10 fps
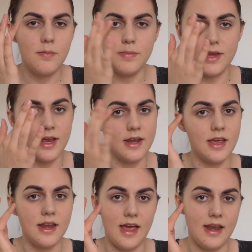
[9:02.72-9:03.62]
beginning
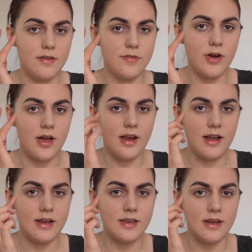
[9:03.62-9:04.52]
and end of your
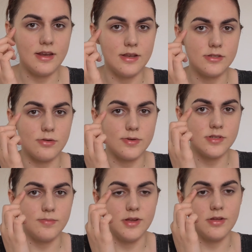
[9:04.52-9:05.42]
eyelid, and then towards
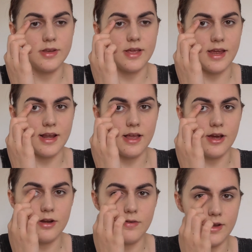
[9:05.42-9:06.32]
the middle they get
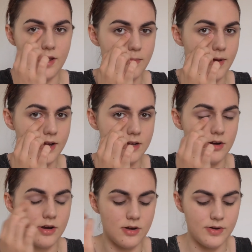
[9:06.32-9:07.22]
lighter and then back
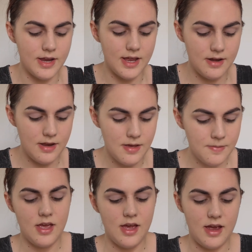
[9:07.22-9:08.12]
darker again.
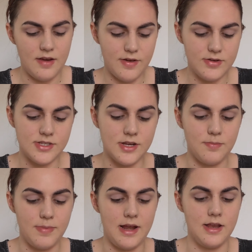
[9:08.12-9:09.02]
I found this other
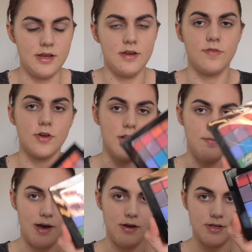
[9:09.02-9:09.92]
palette that I forgot
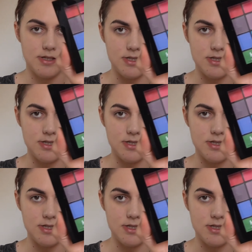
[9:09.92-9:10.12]
about. This